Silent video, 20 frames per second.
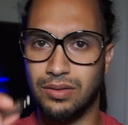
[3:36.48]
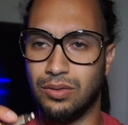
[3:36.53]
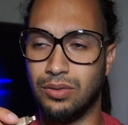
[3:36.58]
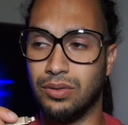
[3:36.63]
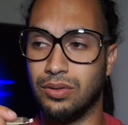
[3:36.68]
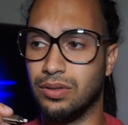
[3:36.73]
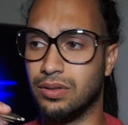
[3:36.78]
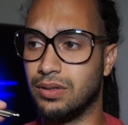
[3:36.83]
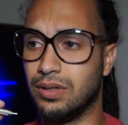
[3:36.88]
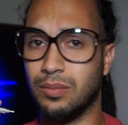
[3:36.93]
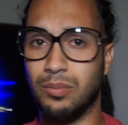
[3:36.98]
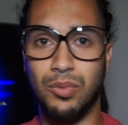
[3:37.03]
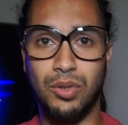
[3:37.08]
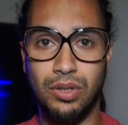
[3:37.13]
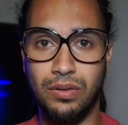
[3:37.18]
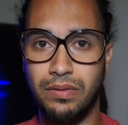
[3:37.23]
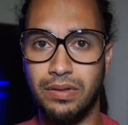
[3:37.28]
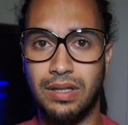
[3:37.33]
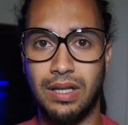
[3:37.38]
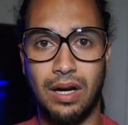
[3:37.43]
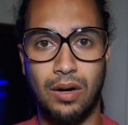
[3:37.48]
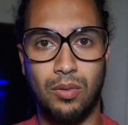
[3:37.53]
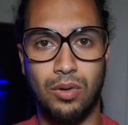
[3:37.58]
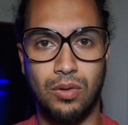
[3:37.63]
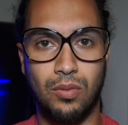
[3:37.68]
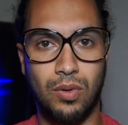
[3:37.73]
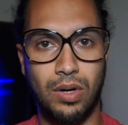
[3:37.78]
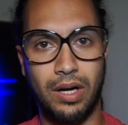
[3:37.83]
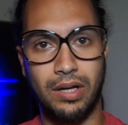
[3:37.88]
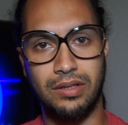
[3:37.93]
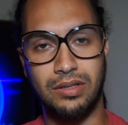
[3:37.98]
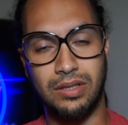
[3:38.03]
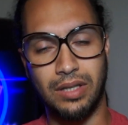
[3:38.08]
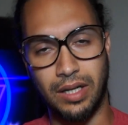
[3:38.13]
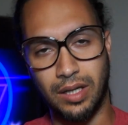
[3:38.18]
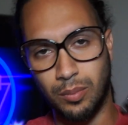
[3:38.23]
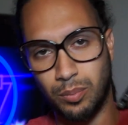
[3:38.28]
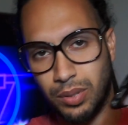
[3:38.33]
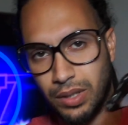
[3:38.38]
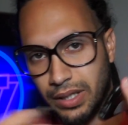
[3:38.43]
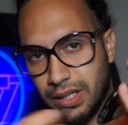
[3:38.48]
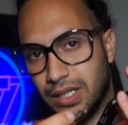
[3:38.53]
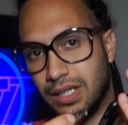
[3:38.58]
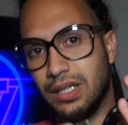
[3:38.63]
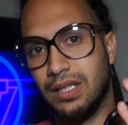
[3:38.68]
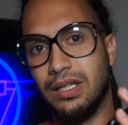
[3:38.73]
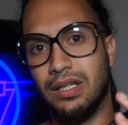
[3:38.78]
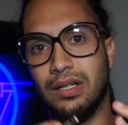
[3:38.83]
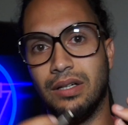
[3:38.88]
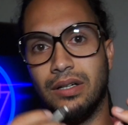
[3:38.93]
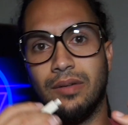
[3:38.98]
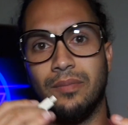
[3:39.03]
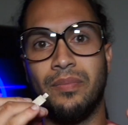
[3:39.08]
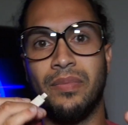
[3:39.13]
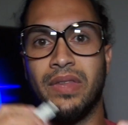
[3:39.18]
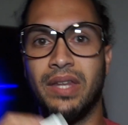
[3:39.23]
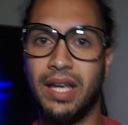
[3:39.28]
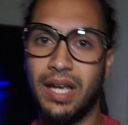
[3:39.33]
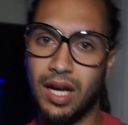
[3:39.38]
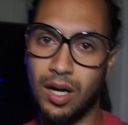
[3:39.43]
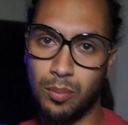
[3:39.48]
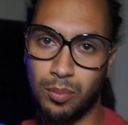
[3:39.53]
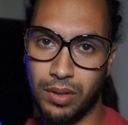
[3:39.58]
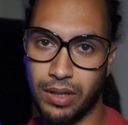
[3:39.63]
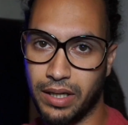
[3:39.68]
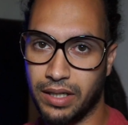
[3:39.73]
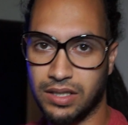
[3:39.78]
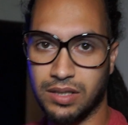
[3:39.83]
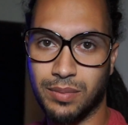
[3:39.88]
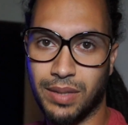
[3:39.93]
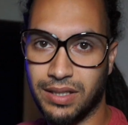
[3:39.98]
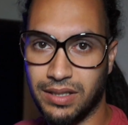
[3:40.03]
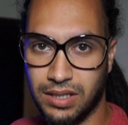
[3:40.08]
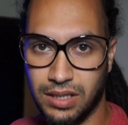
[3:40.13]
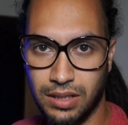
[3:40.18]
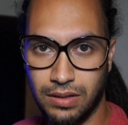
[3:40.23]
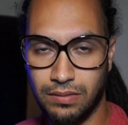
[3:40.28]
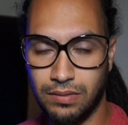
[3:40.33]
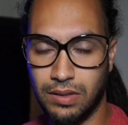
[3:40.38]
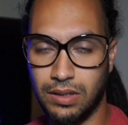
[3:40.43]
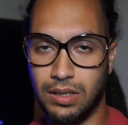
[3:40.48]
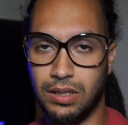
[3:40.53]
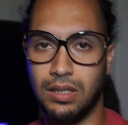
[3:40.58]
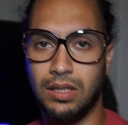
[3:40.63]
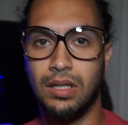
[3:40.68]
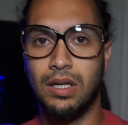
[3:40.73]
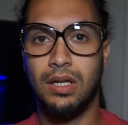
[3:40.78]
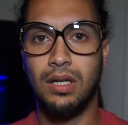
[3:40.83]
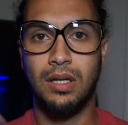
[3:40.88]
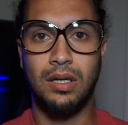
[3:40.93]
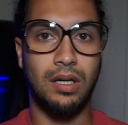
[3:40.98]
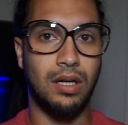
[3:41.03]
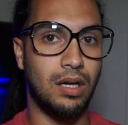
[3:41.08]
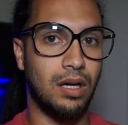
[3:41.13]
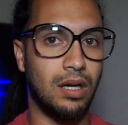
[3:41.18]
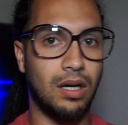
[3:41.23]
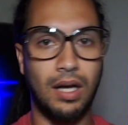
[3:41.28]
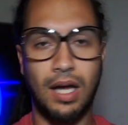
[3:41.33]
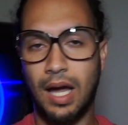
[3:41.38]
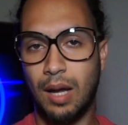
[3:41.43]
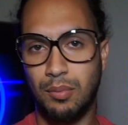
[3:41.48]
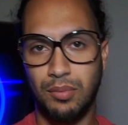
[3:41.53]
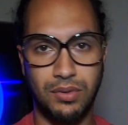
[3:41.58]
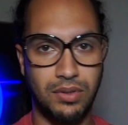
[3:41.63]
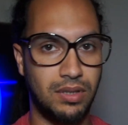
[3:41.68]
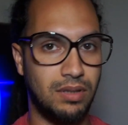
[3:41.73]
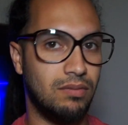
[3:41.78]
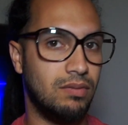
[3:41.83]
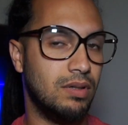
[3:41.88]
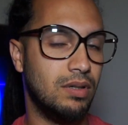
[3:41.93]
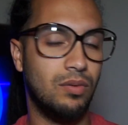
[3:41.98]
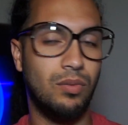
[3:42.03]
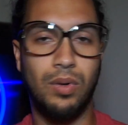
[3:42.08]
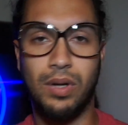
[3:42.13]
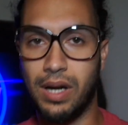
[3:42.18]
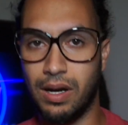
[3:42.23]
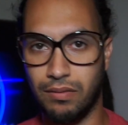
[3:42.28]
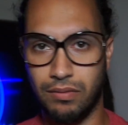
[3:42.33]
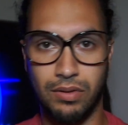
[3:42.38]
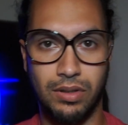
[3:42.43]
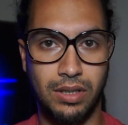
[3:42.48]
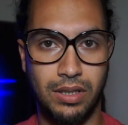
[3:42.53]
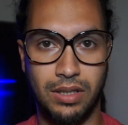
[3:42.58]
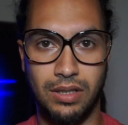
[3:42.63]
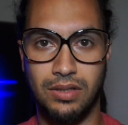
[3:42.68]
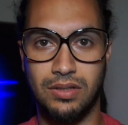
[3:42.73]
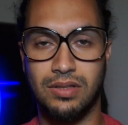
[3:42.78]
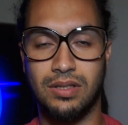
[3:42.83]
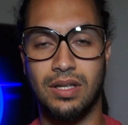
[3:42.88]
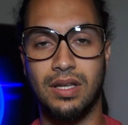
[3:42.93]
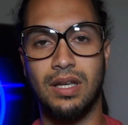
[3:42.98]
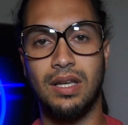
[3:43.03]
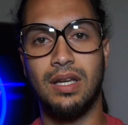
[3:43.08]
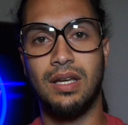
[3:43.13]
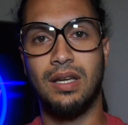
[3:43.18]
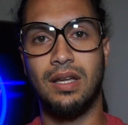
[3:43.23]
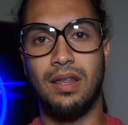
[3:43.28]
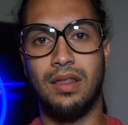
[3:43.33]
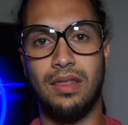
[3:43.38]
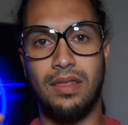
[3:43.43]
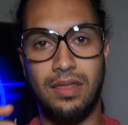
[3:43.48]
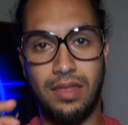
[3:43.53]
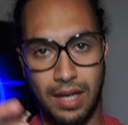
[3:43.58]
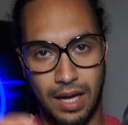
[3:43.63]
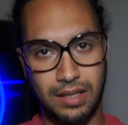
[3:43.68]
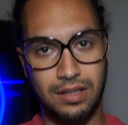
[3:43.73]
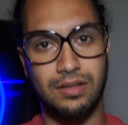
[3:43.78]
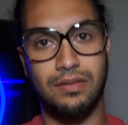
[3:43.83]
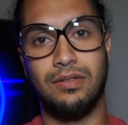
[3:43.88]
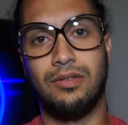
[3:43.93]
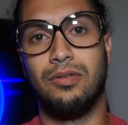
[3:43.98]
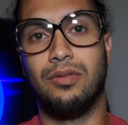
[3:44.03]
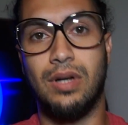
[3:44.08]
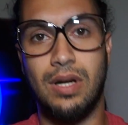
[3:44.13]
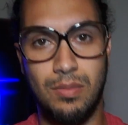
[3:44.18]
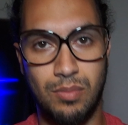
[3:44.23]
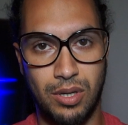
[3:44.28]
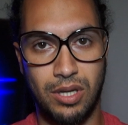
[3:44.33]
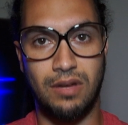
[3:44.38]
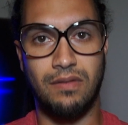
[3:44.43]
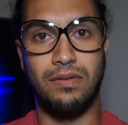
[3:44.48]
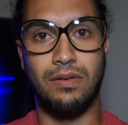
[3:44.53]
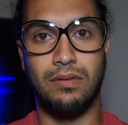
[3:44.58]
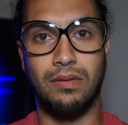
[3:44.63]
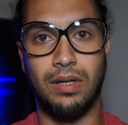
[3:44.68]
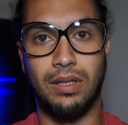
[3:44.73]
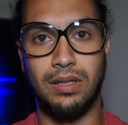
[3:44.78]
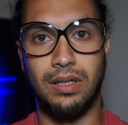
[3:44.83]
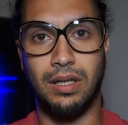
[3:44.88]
or a movie that I want to watch, I could plug it in here, AirPlay it to my TV, uh, Apple TV, whatever it is. That's a great benefit right